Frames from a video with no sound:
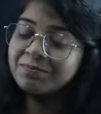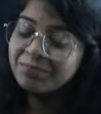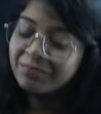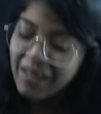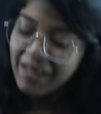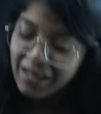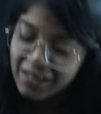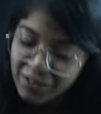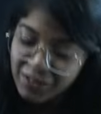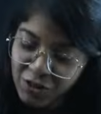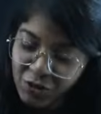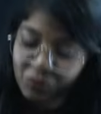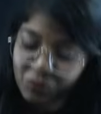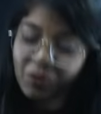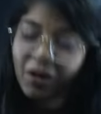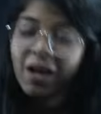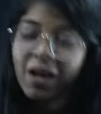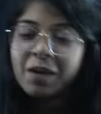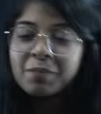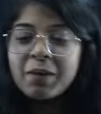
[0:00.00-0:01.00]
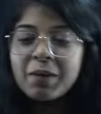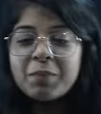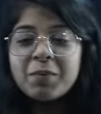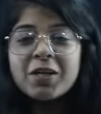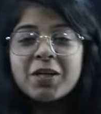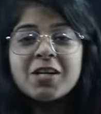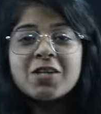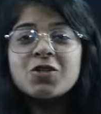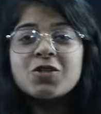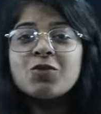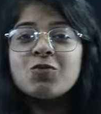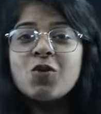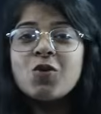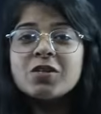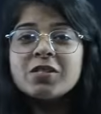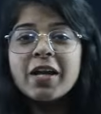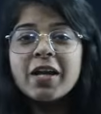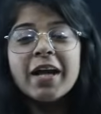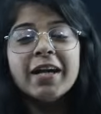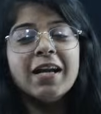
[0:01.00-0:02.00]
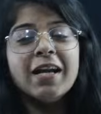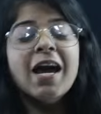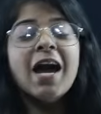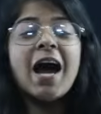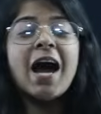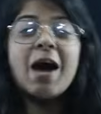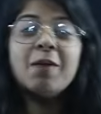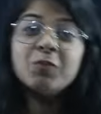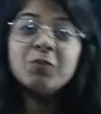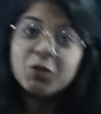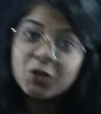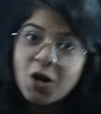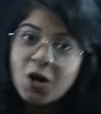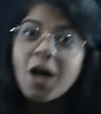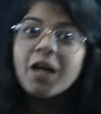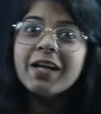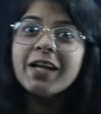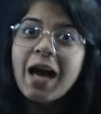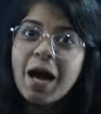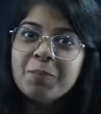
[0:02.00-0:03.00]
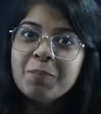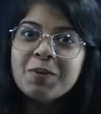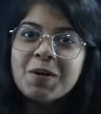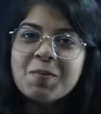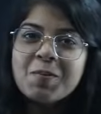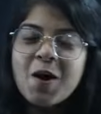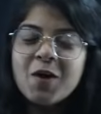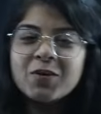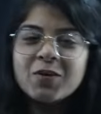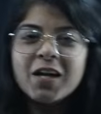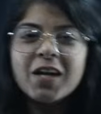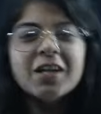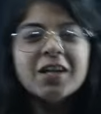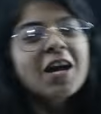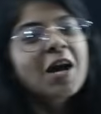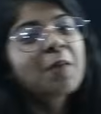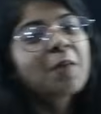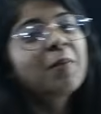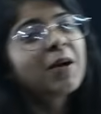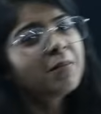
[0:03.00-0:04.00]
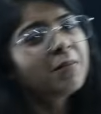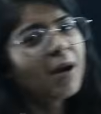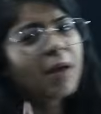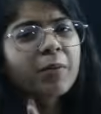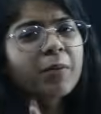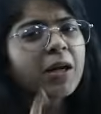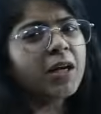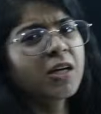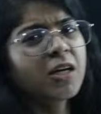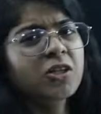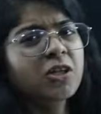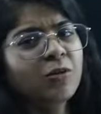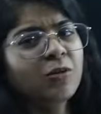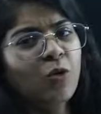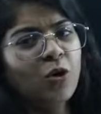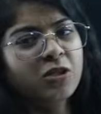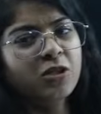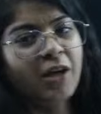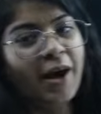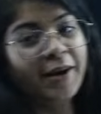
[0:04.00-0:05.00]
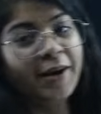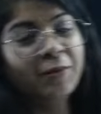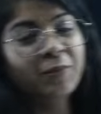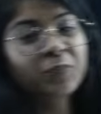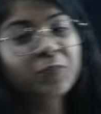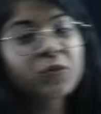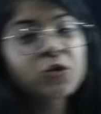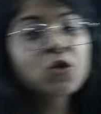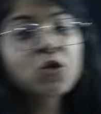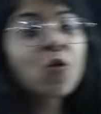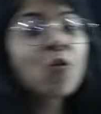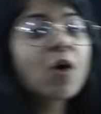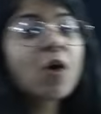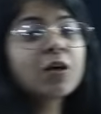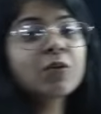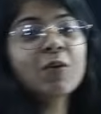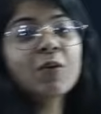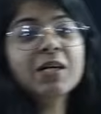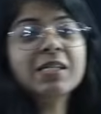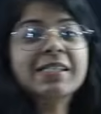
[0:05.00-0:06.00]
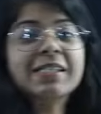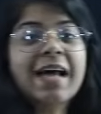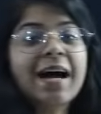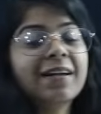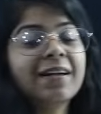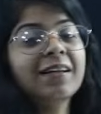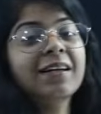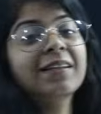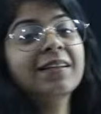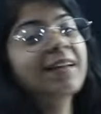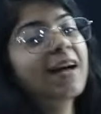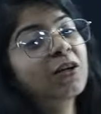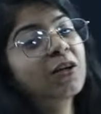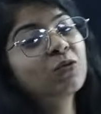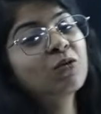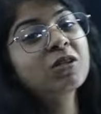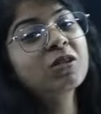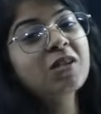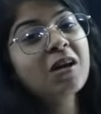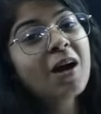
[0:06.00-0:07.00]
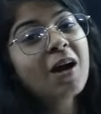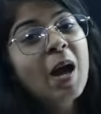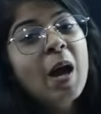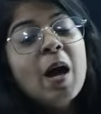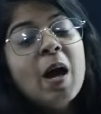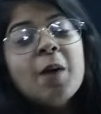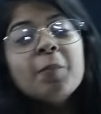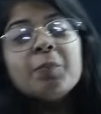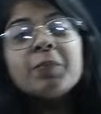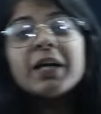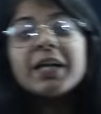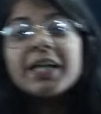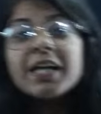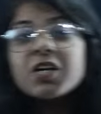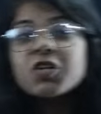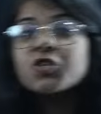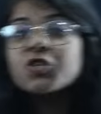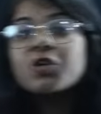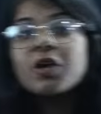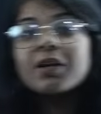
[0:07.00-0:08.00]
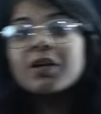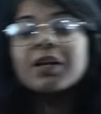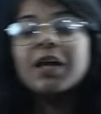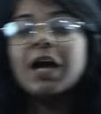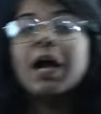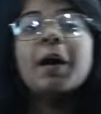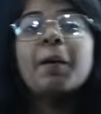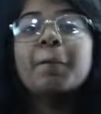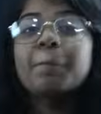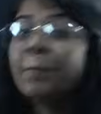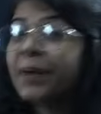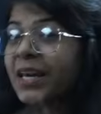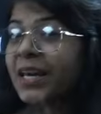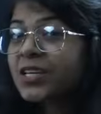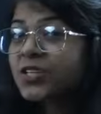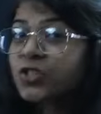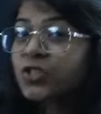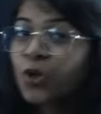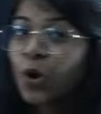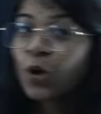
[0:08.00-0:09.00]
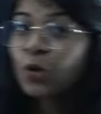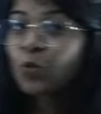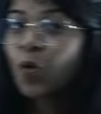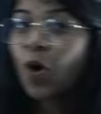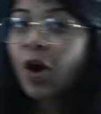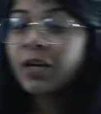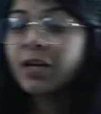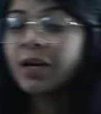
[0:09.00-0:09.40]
Thank you. My prediction was right. I'm not happy about it, but my prediction was right. So what was that? That was a prediction based on what?